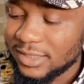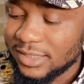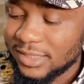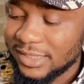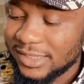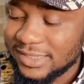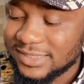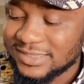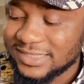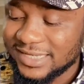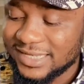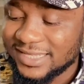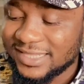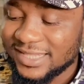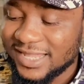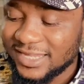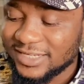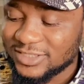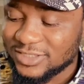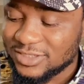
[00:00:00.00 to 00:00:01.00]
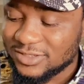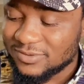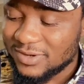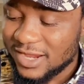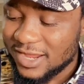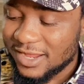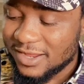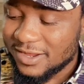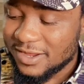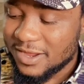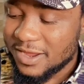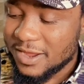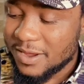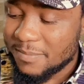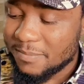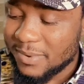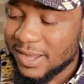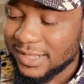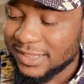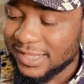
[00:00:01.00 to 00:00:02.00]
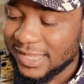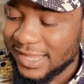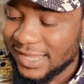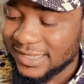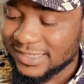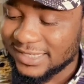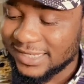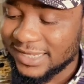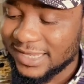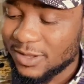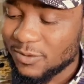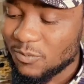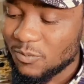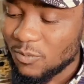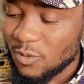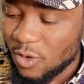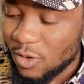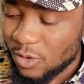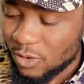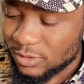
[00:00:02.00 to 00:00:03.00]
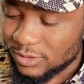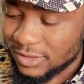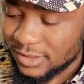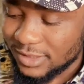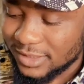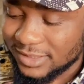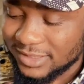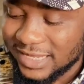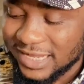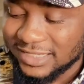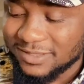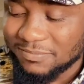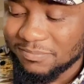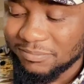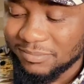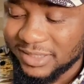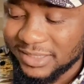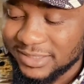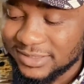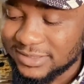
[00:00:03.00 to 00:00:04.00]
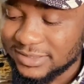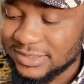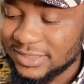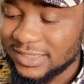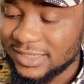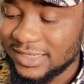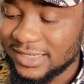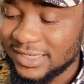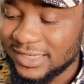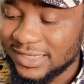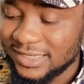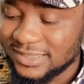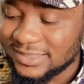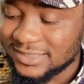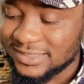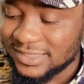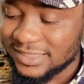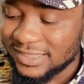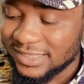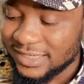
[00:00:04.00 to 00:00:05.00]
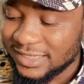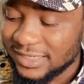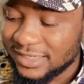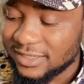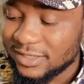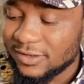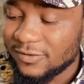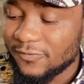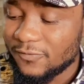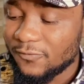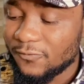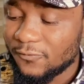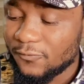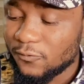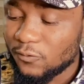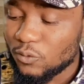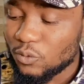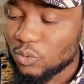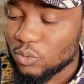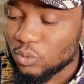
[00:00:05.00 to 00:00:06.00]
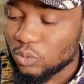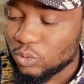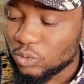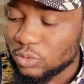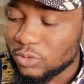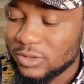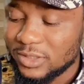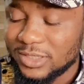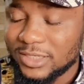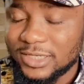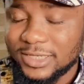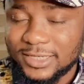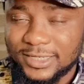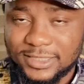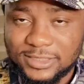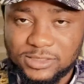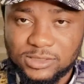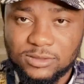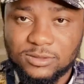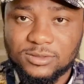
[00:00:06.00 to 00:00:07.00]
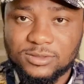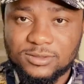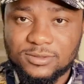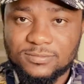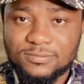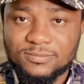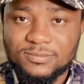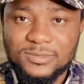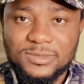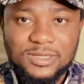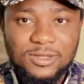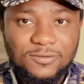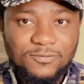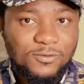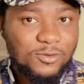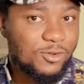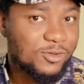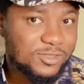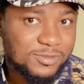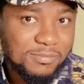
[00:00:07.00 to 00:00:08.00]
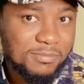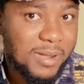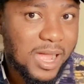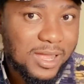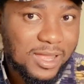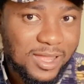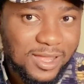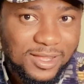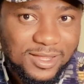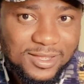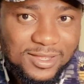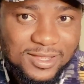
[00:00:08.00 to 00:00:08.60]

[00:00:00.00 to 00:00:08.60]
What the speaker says: is in Nigeria Pala a word that means easily fooled idiot. Of course, MAGA.